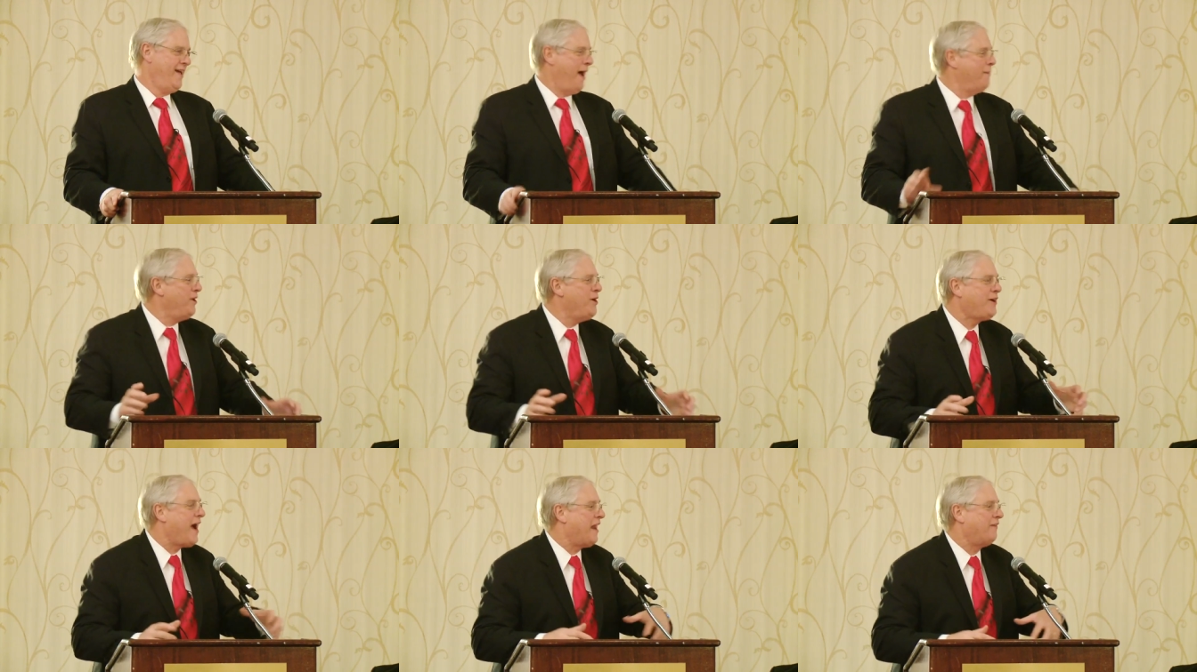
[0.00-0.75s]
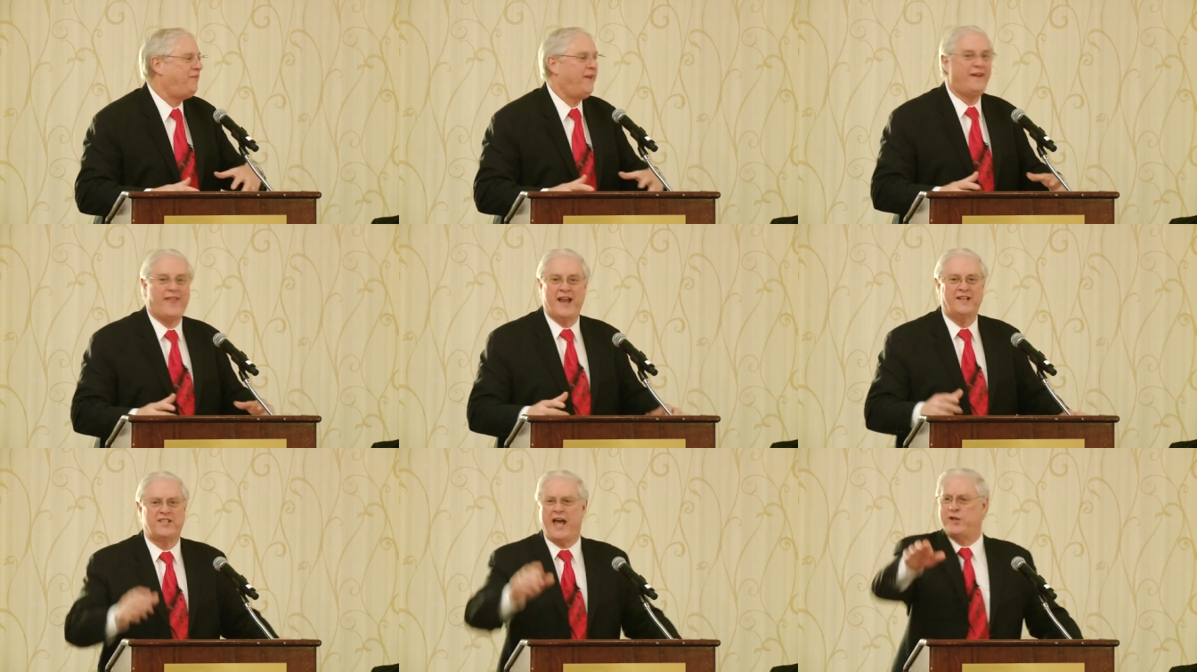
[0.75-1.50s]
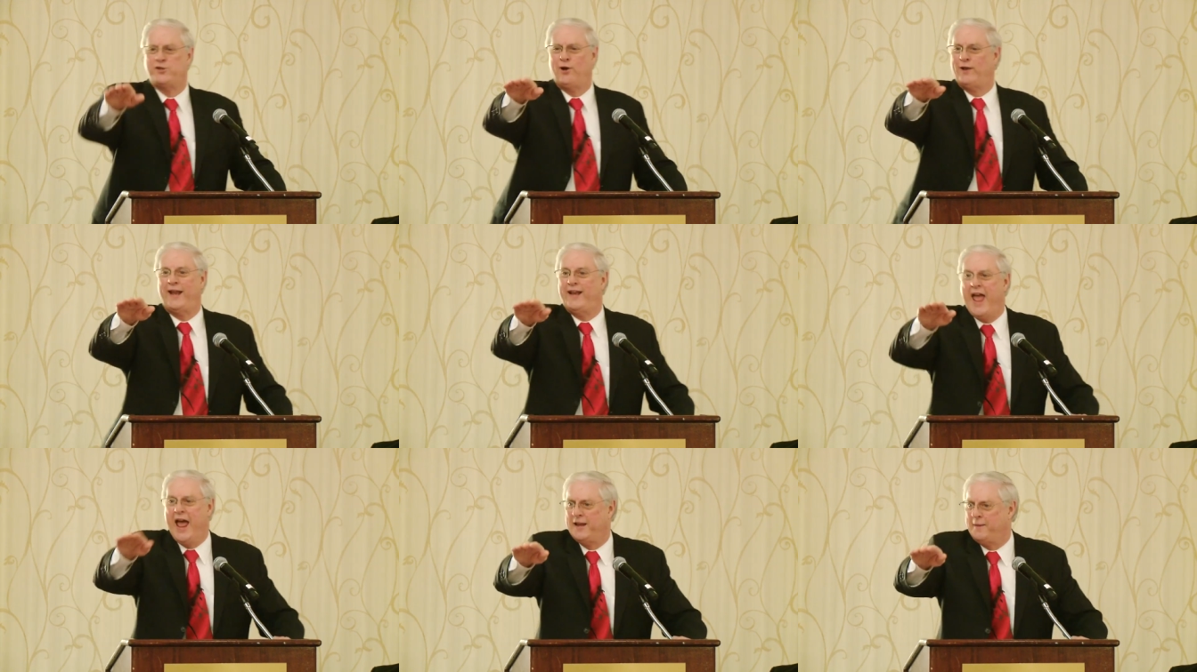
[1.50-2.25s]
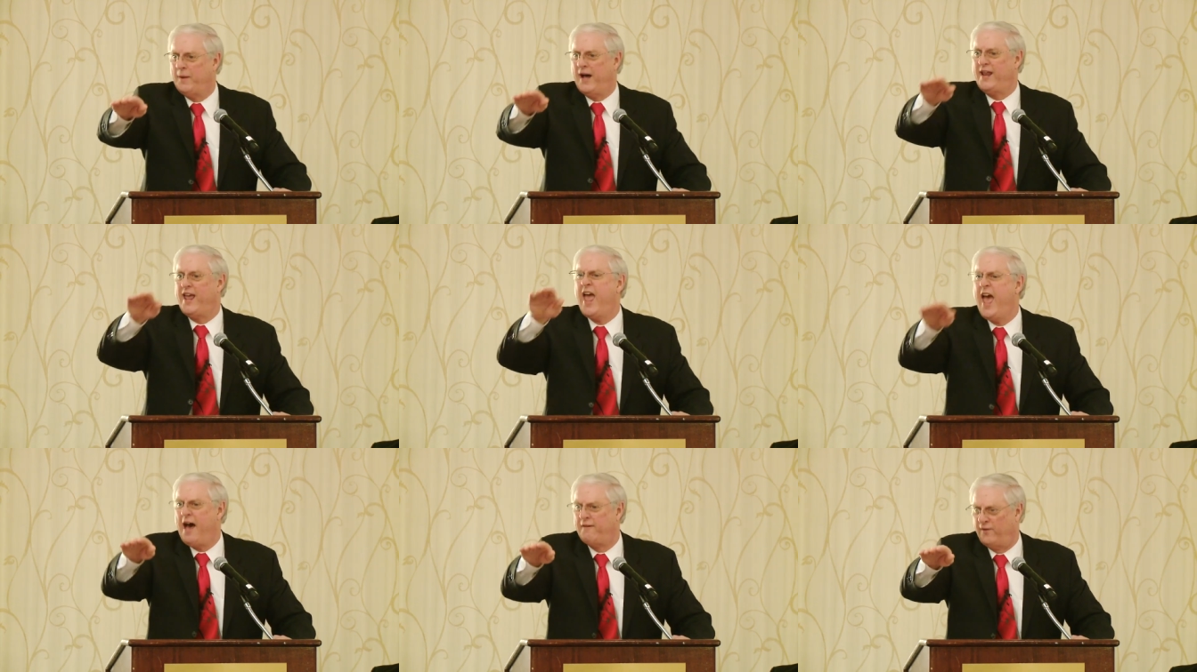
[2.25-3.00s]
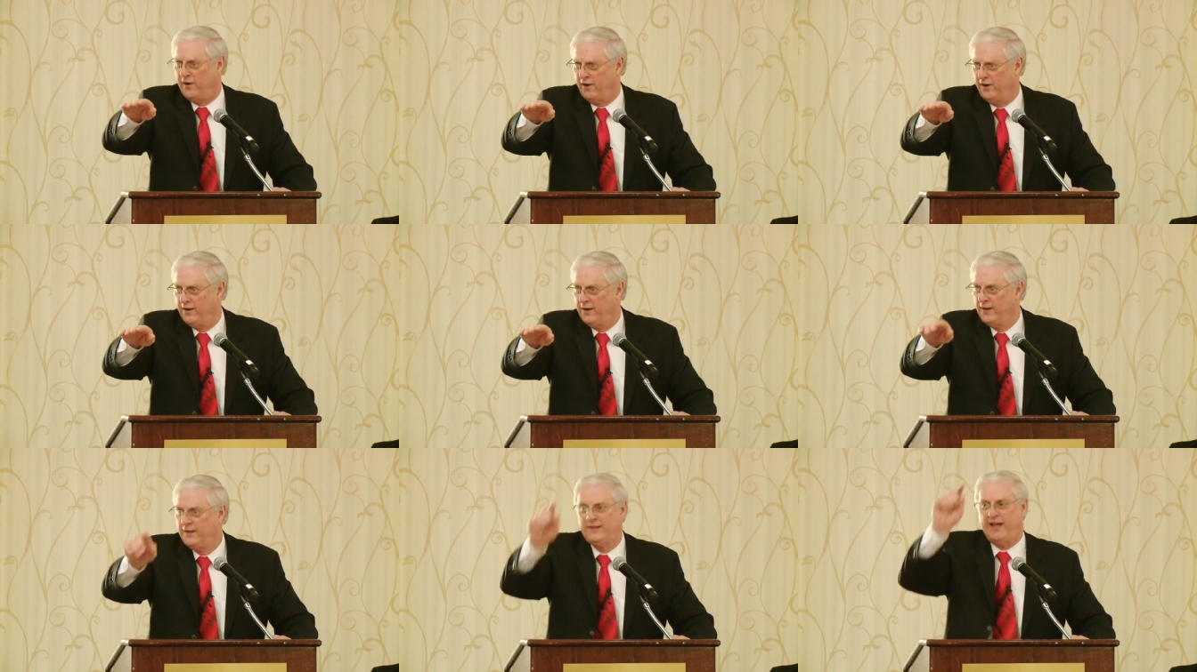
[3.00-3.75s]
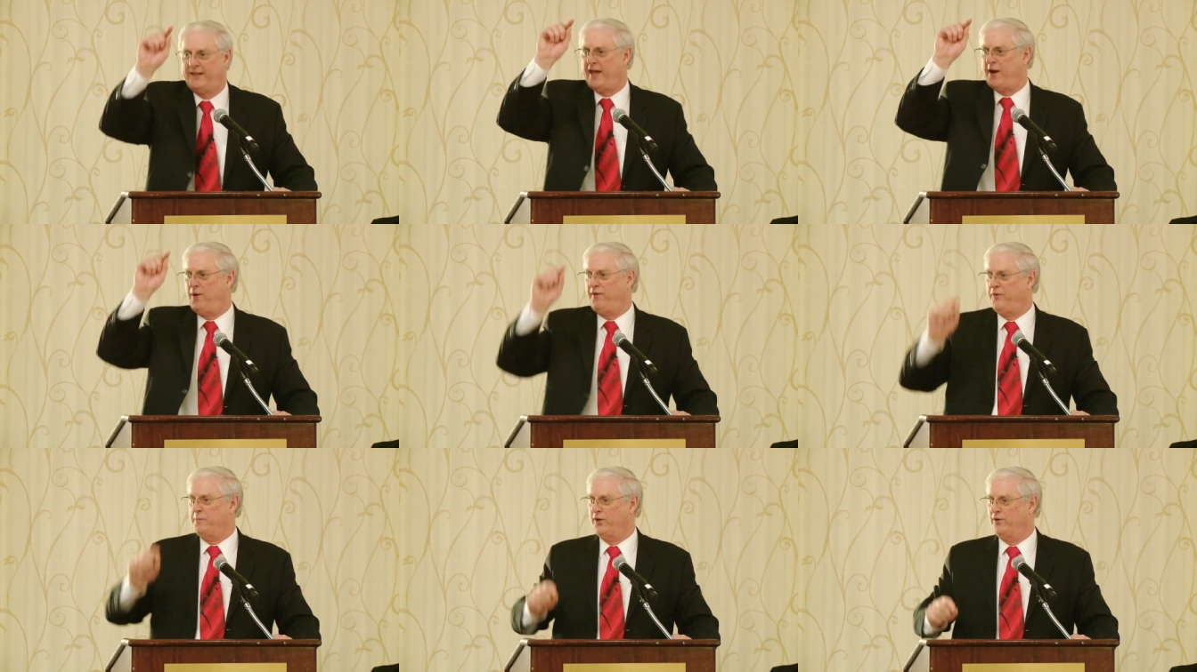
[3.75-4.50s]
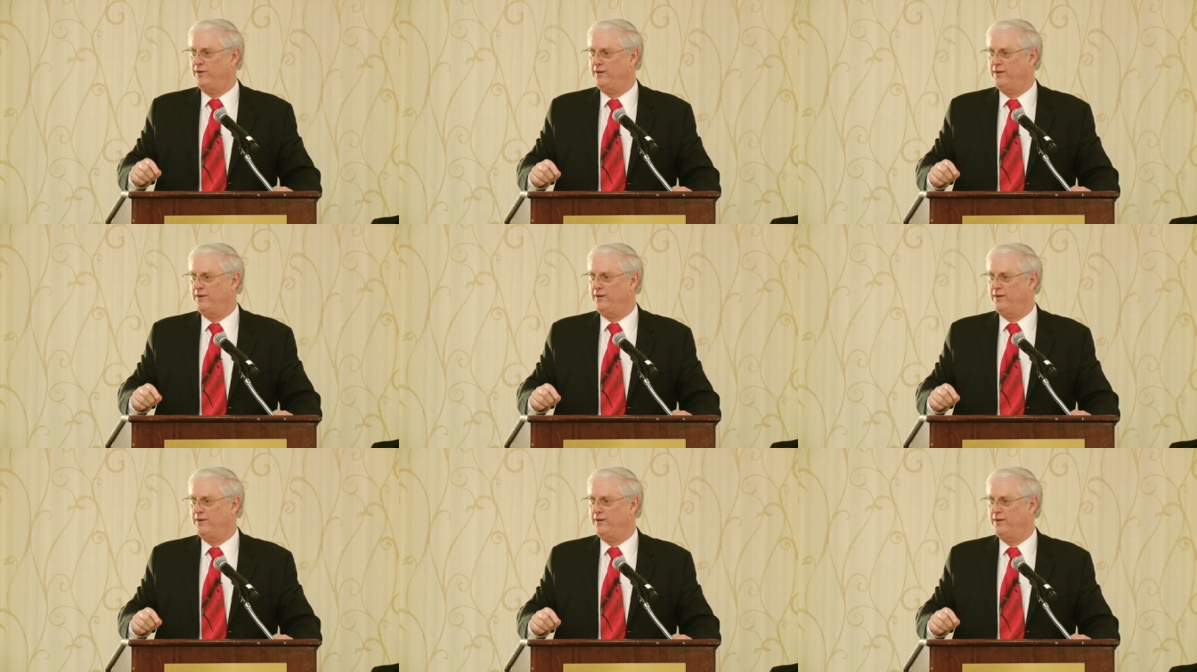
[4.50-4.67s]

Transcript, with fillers: I mean, you've got to feel that inside. Don't let anybody ever take that away from you.